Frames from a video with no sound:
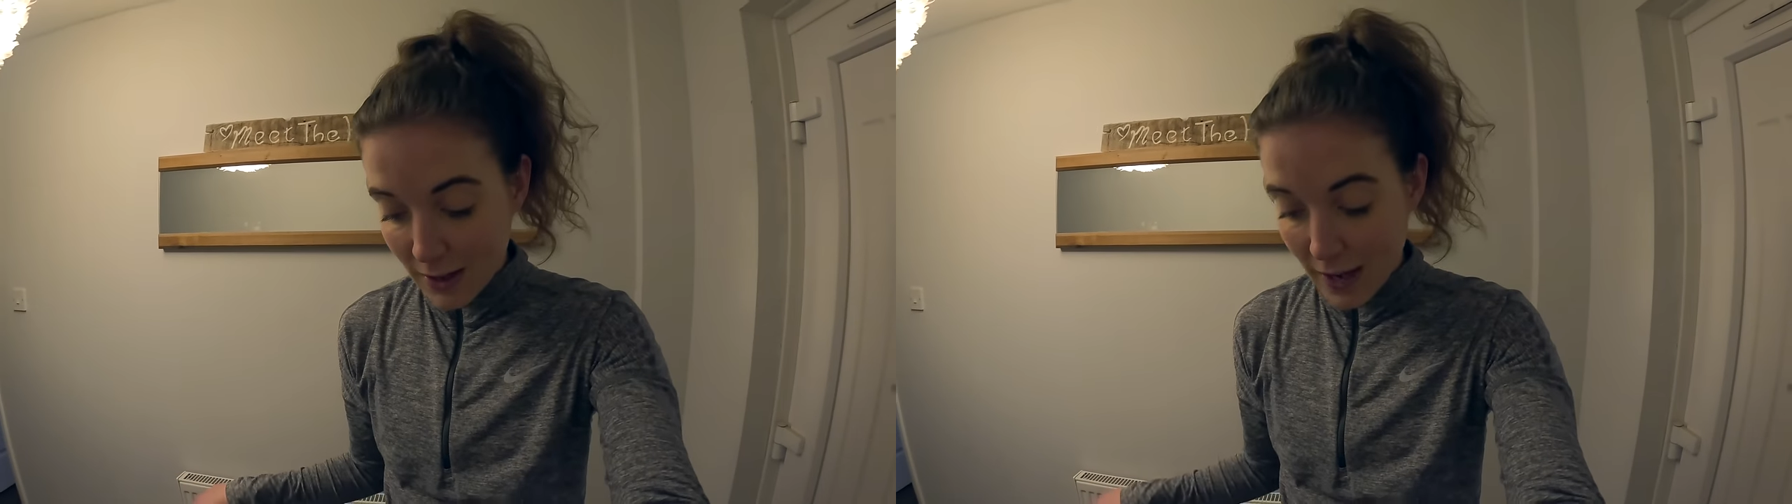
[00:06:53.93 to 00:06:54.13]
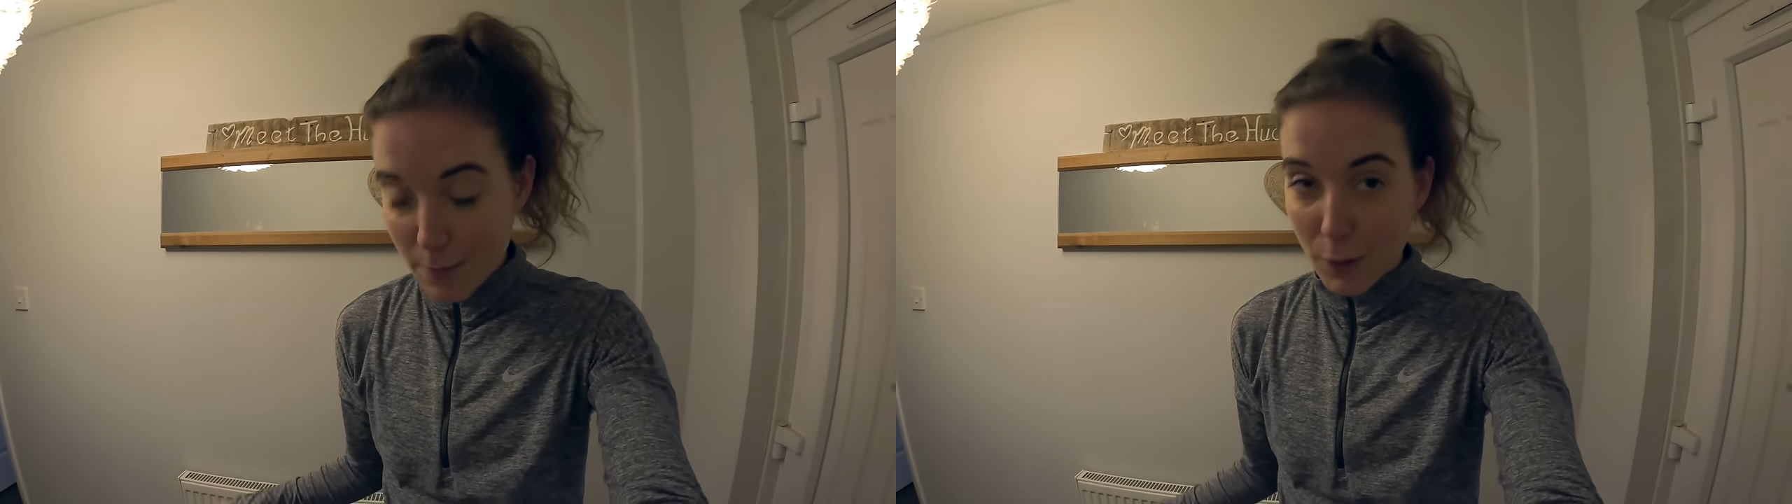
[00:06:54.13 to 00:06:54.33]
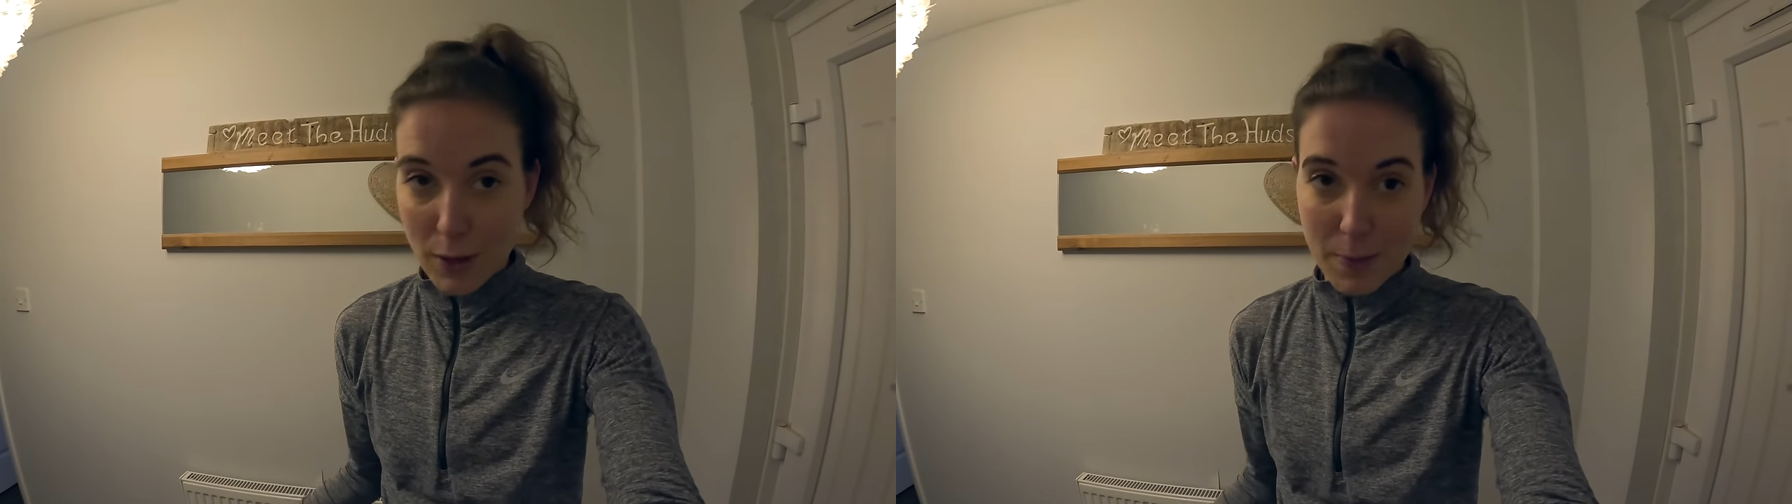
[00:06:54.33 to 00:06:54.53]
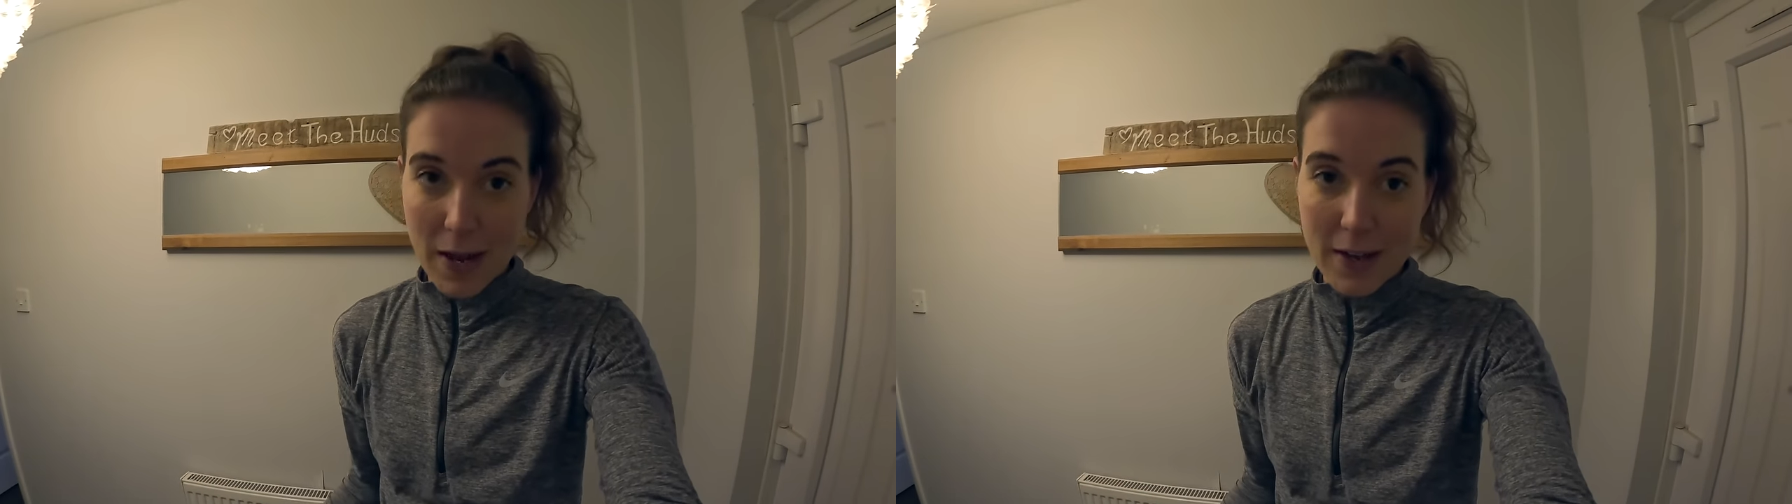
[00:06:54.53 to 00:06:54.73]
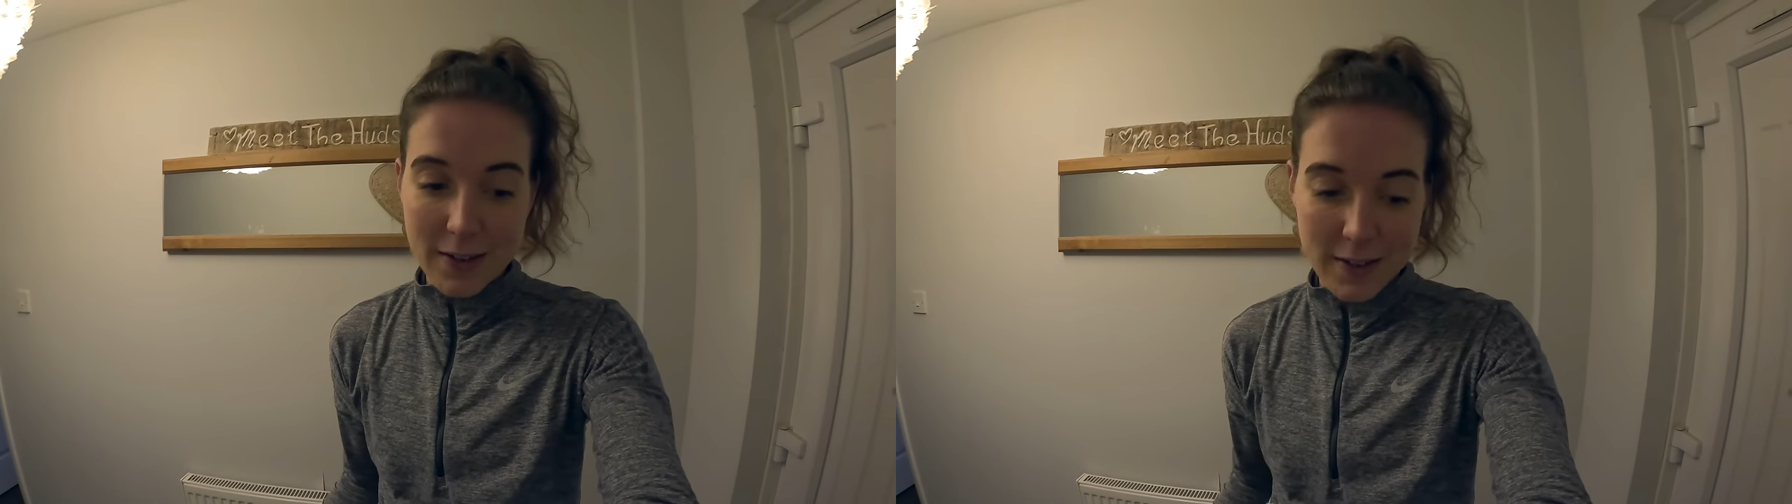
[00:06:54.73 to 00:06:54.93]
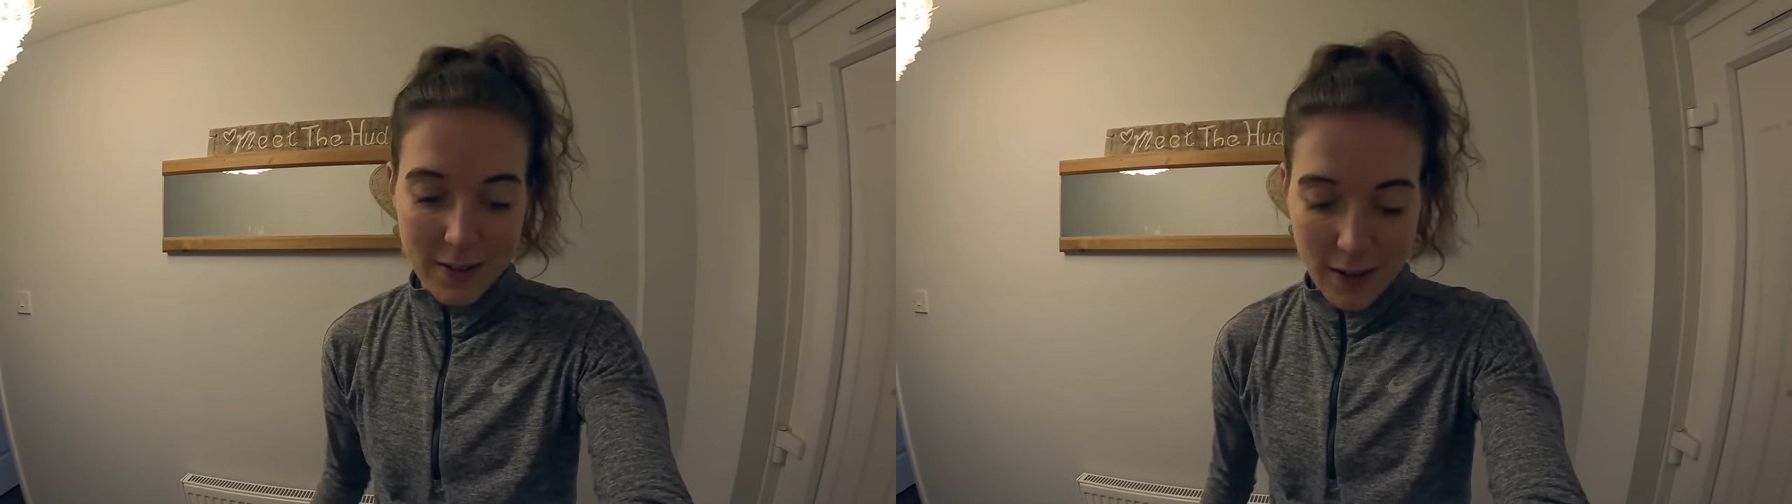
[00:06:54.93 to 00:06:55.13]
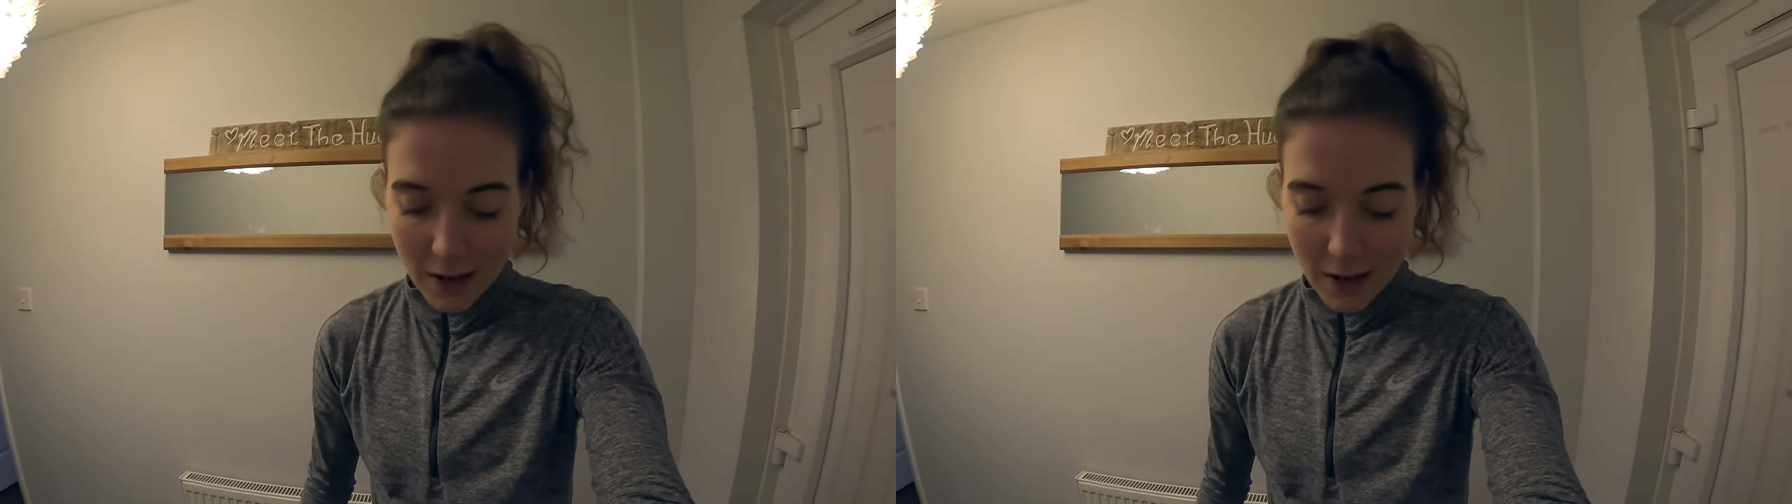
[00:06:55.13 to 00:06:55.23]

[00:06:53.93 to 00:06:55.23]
claim money back,